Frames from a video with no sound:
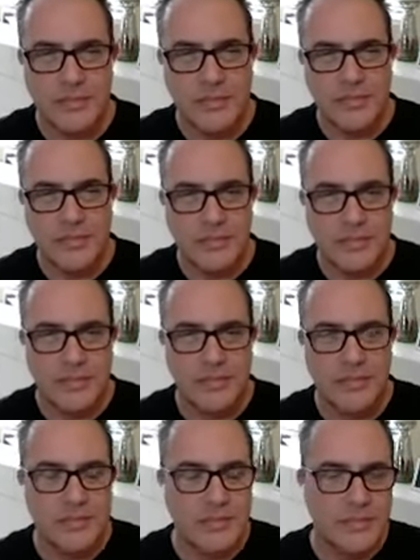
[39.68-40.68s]

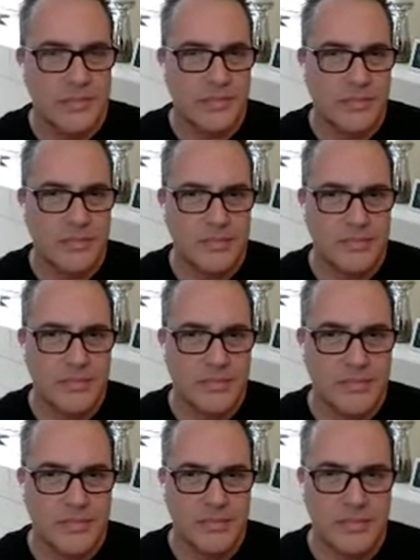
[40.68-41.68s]

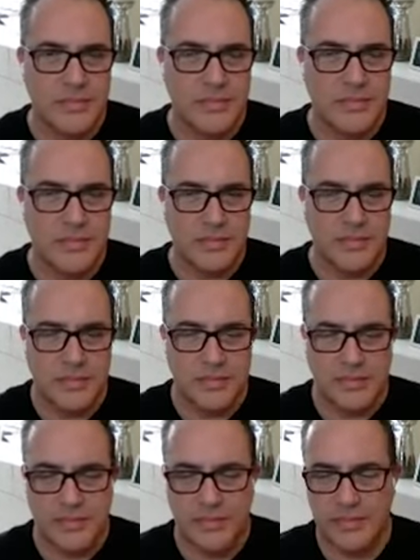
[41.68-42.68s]

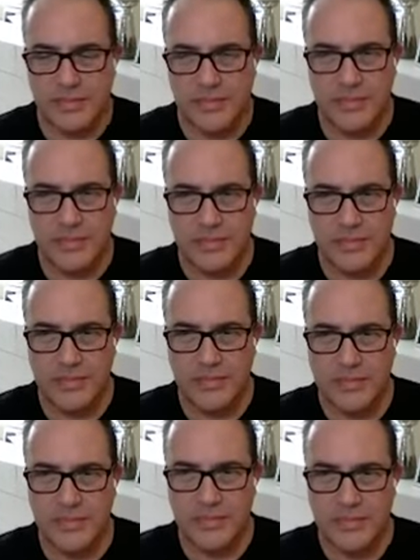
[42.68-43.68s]

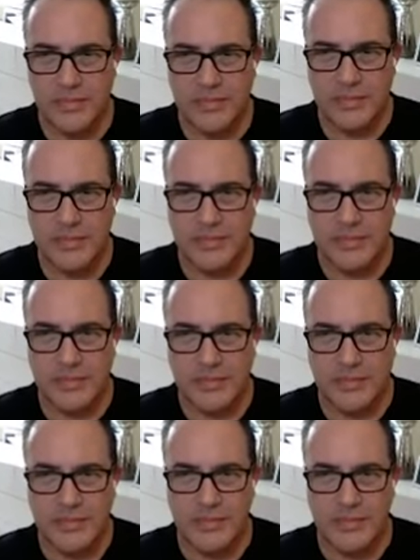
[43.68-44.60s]
This person isn't speaking.